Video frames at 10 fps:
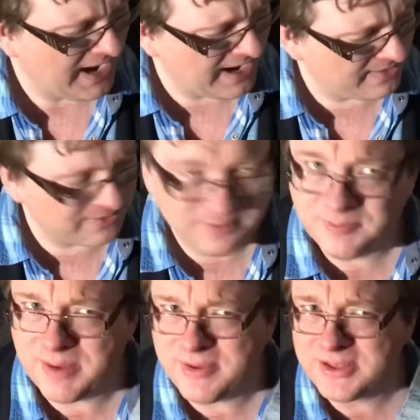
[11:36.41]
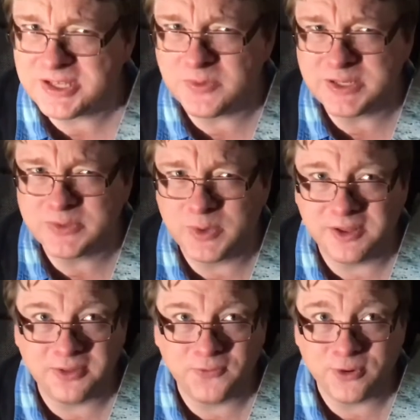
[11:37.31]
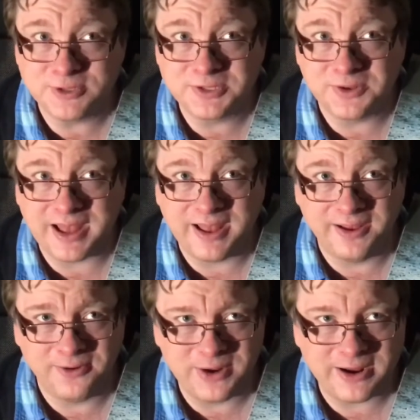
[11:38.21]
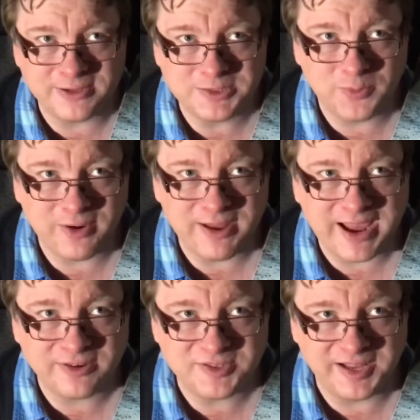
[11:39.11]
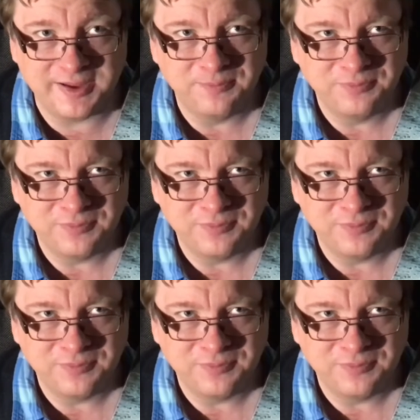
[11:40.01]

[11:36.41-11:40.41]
and maybe this was one of the first records where he actually